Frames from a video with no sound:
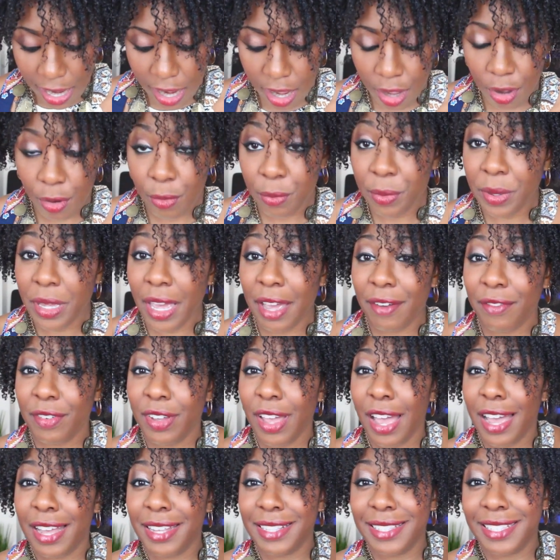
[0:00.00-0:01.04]
now we have
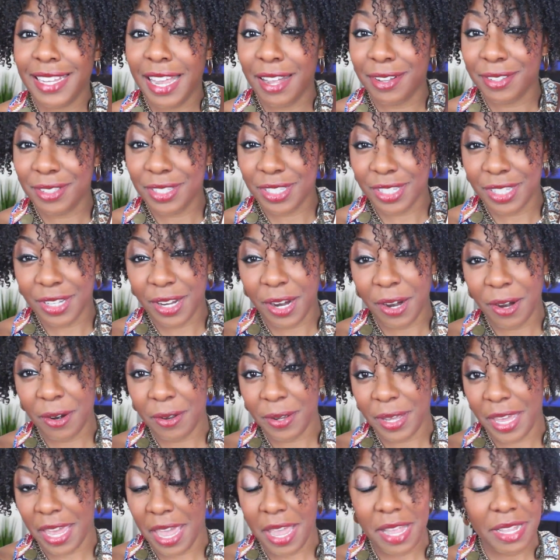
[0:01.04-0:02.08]
gotten down to the
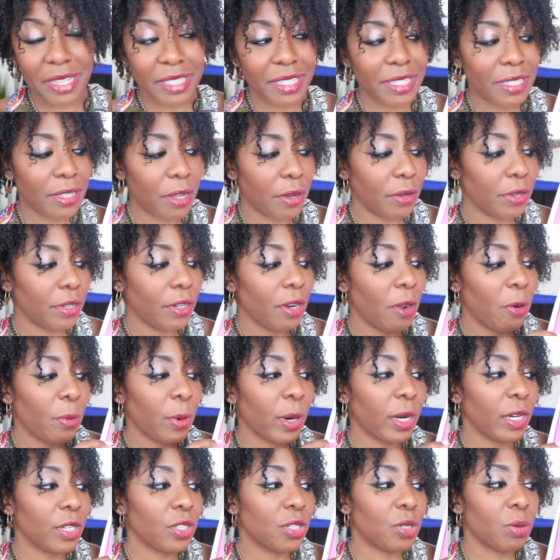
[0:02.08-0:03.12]
curl cans, so you know
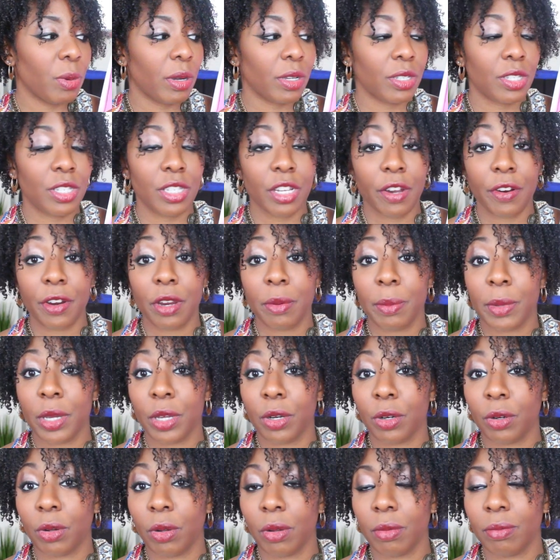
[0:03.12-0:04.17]
we're gonna do a
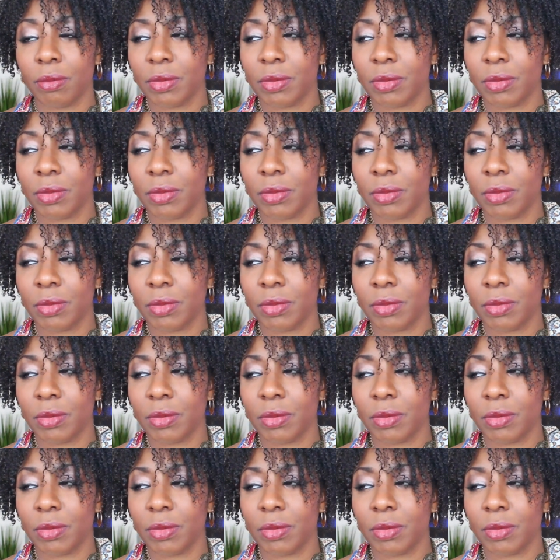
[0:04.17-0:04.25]
ceremonial,